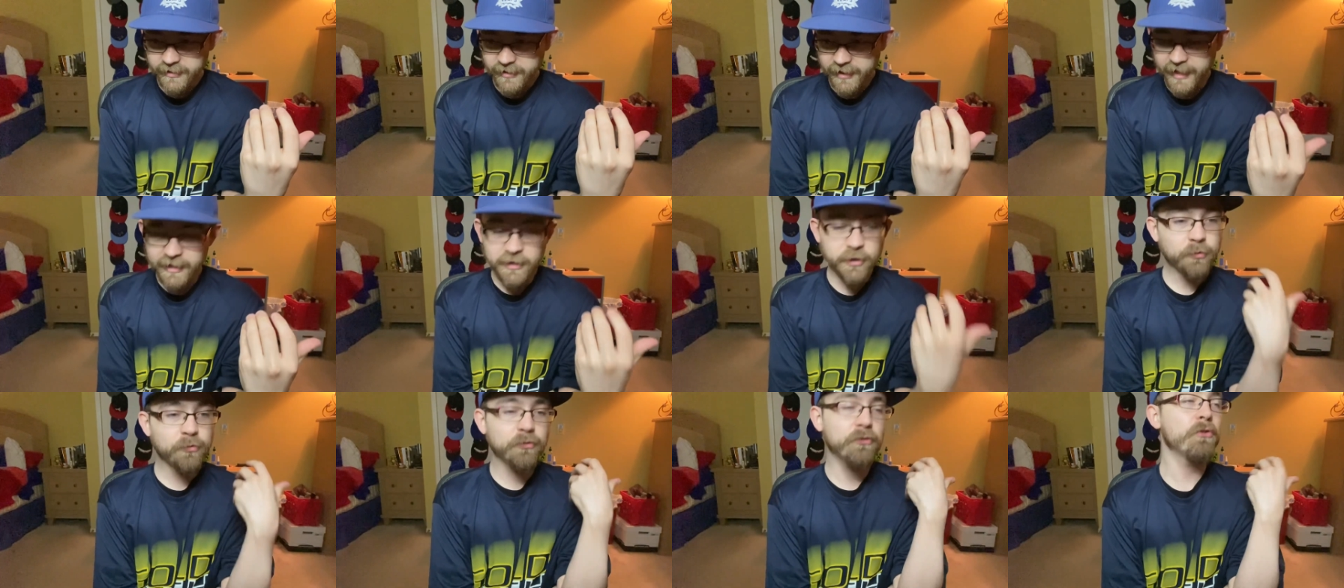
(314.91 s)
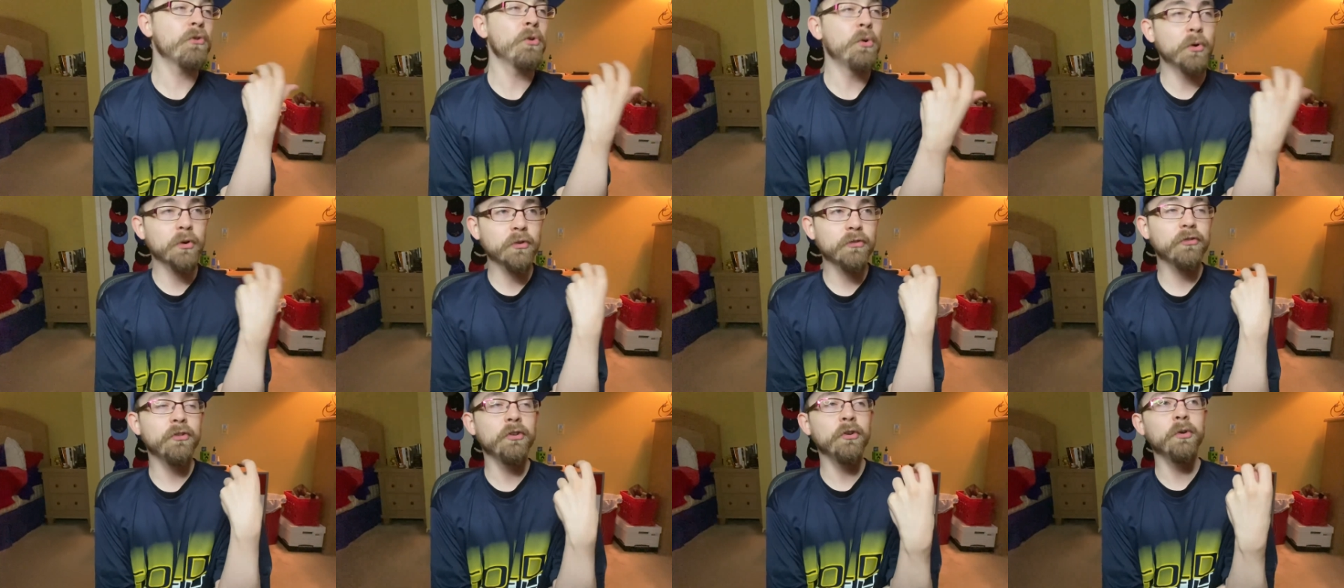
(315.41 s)
And you
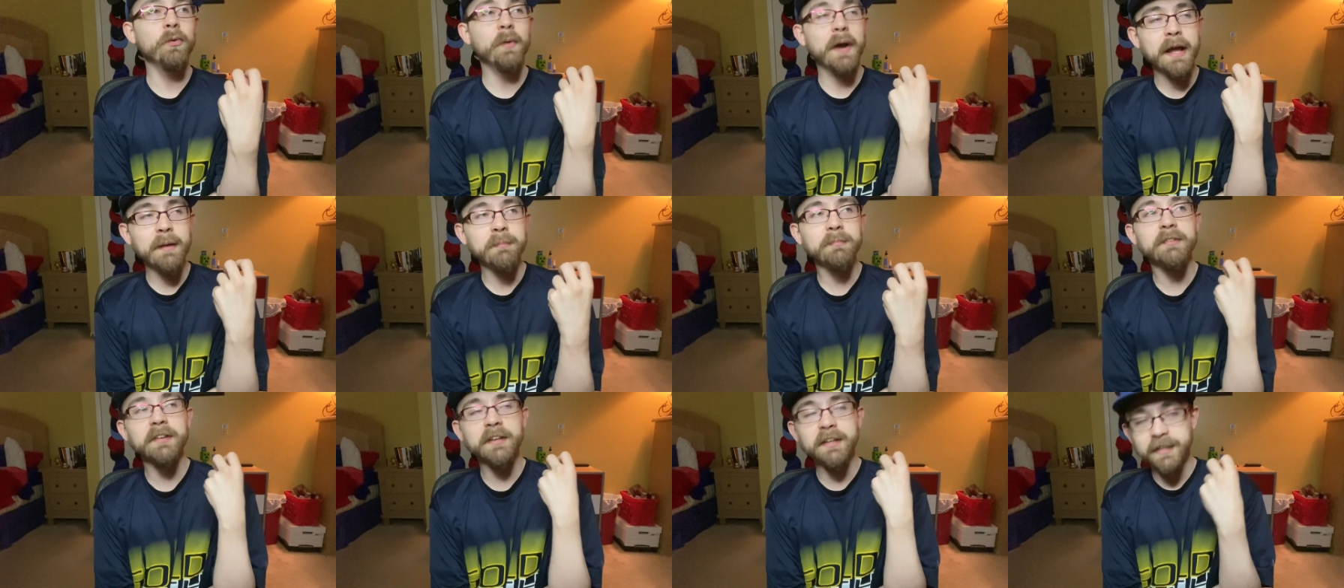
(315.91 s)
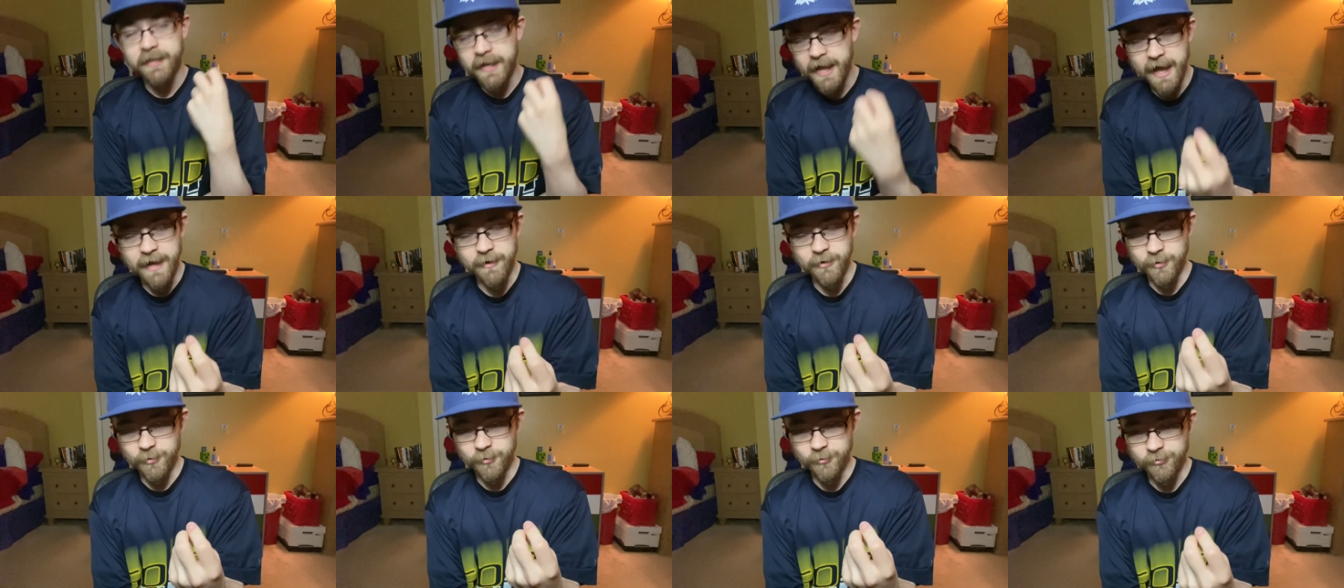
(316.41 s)
score two empty
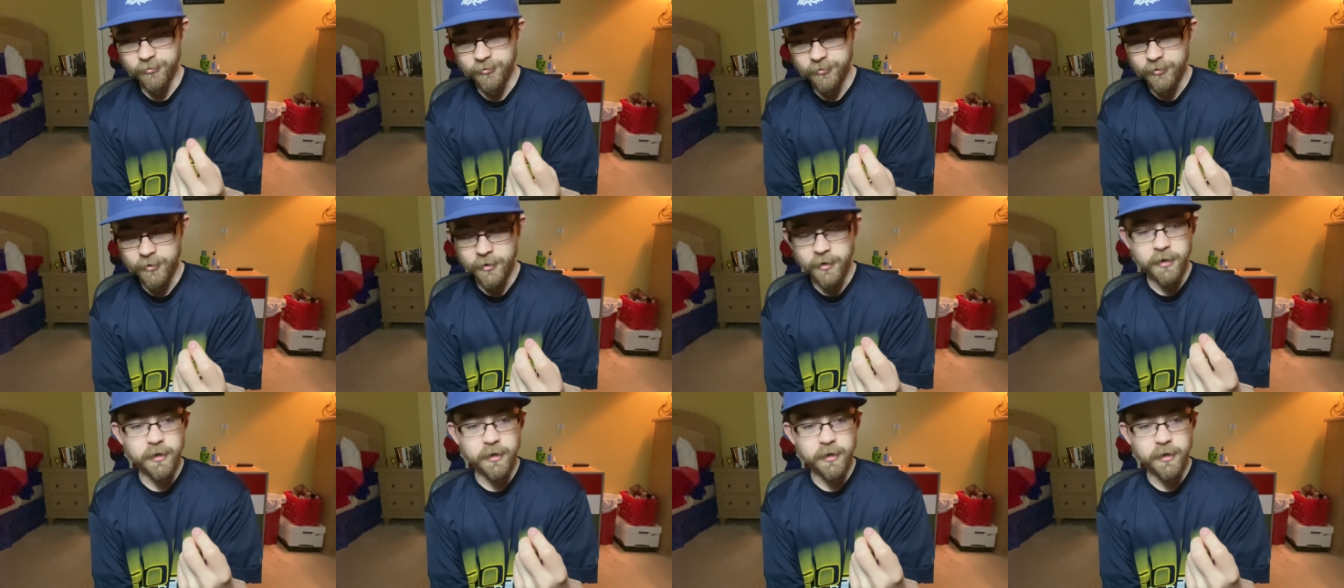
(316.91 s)
netters